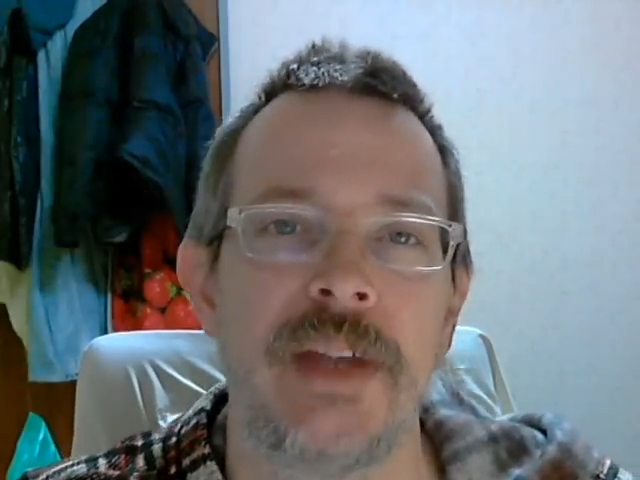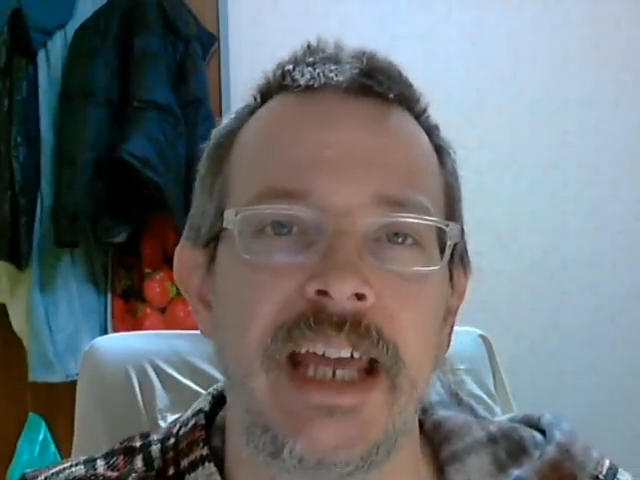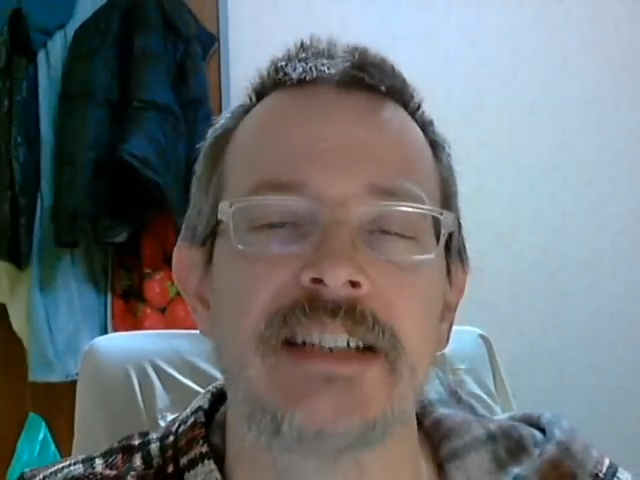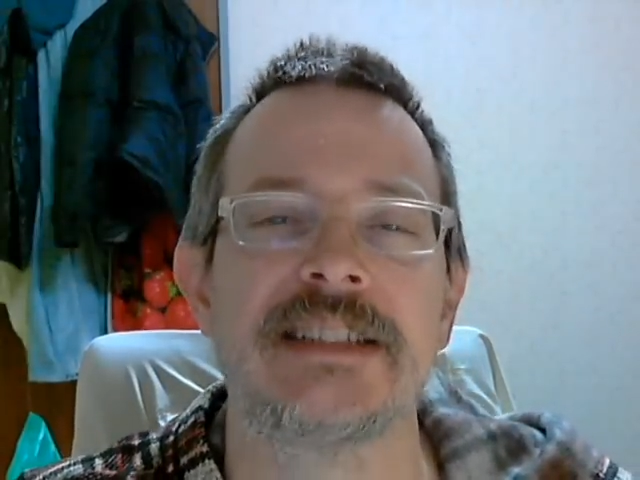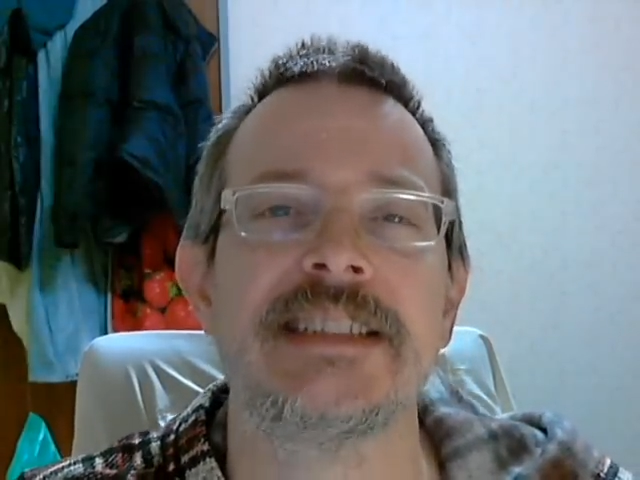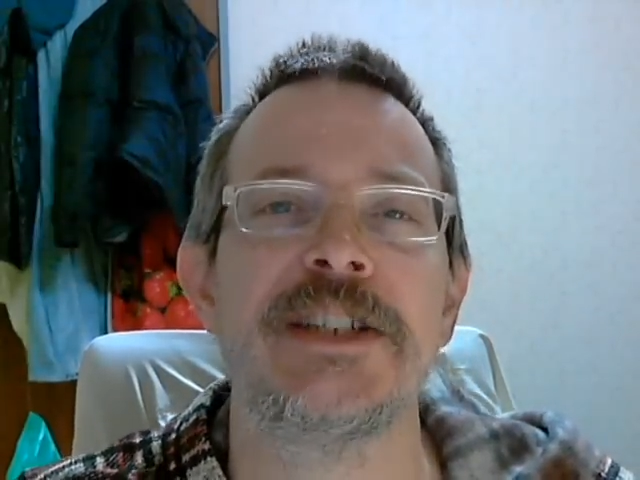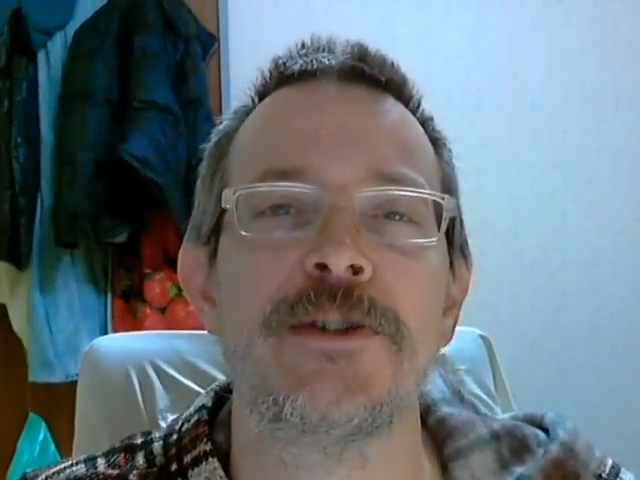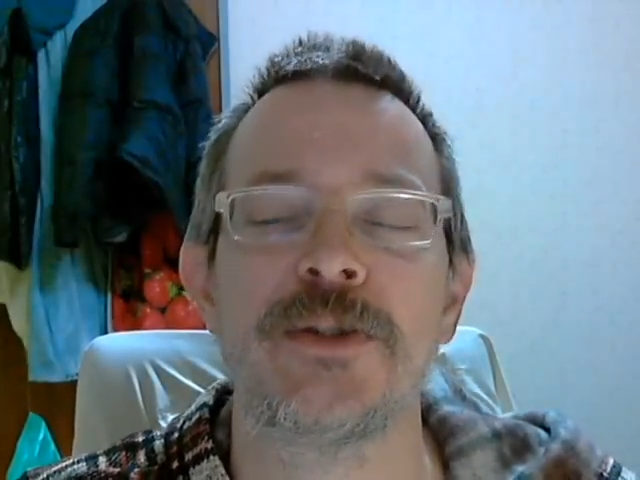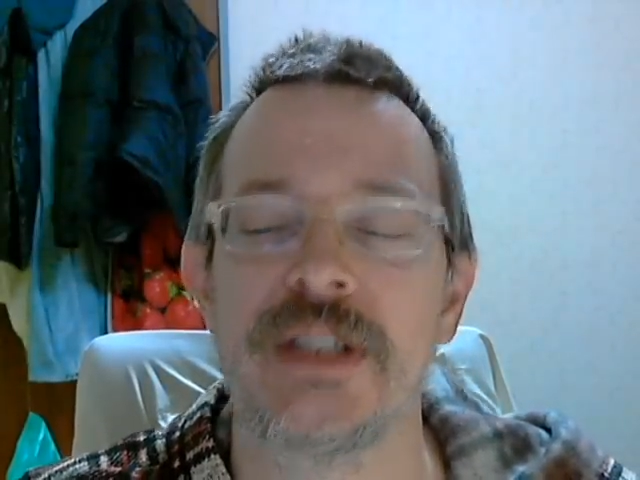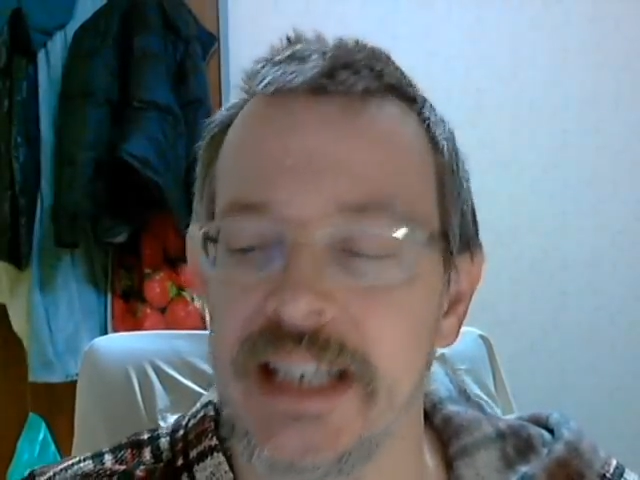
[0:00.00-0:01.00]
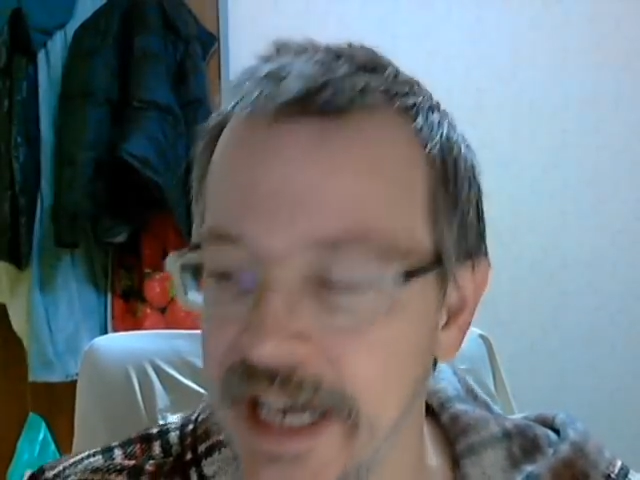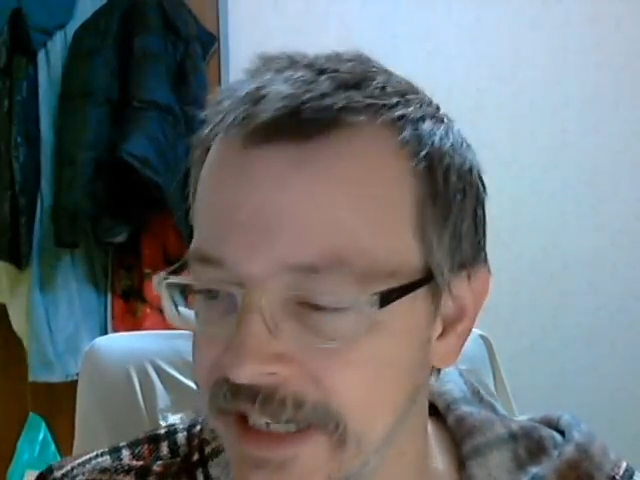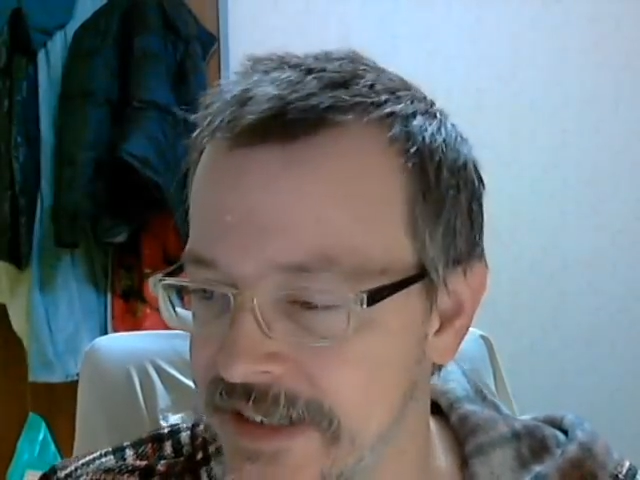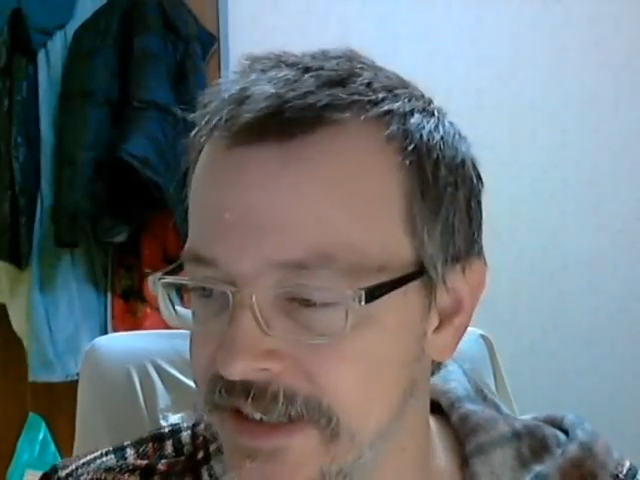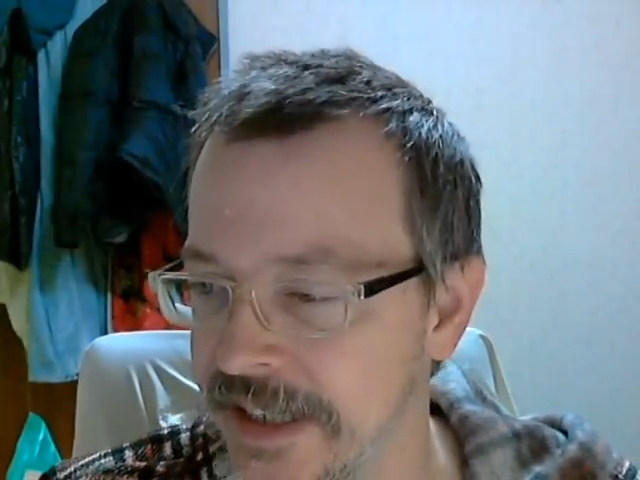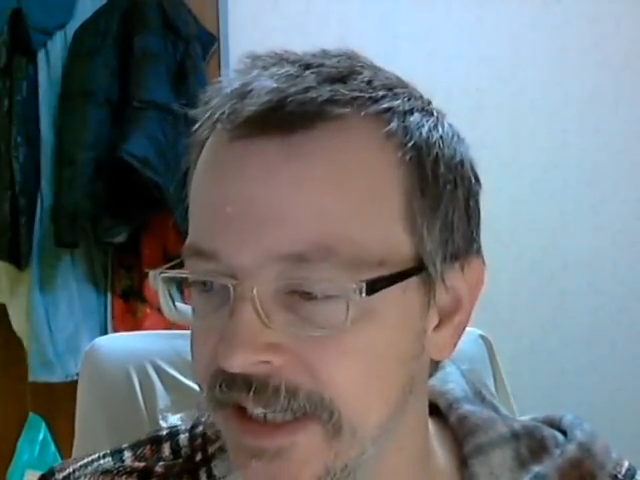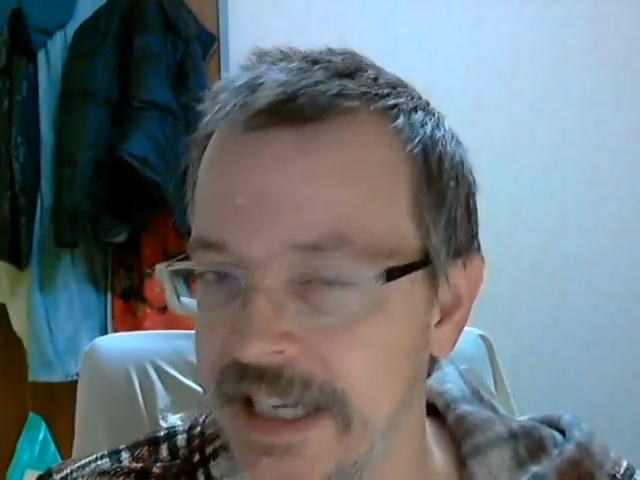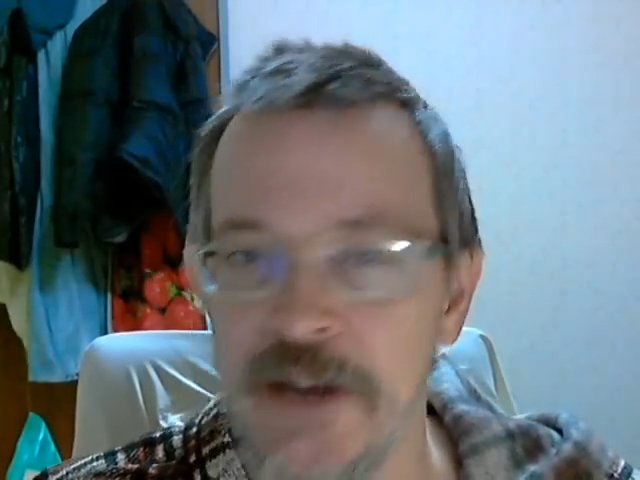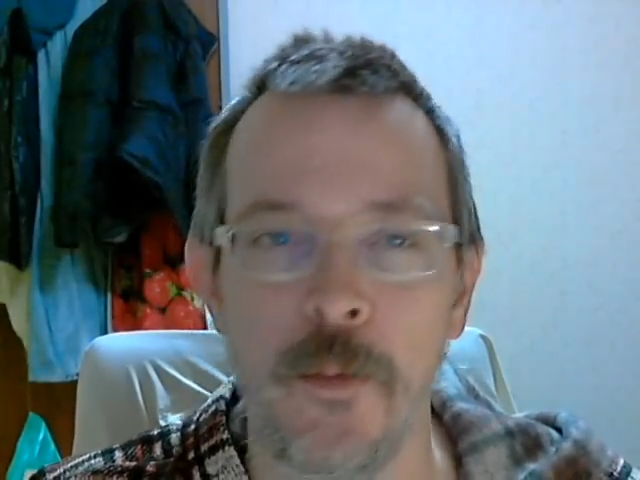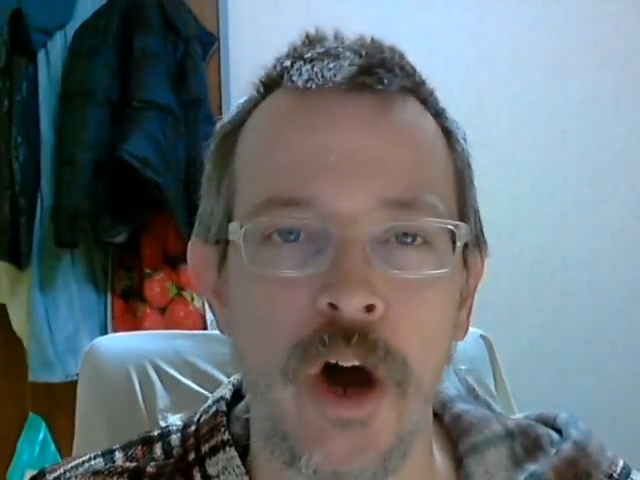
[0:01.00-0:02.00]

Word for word: And I'll see you tonight in